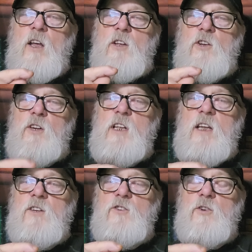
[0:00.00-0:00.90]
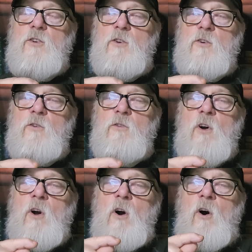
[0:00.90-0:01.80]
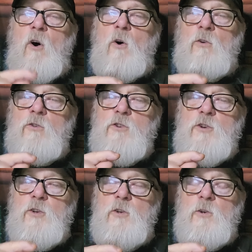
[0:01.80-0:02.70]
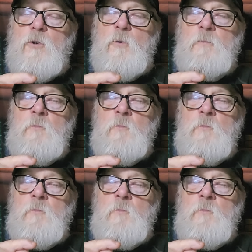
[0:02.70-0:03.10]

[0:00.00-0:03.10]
you need to hold to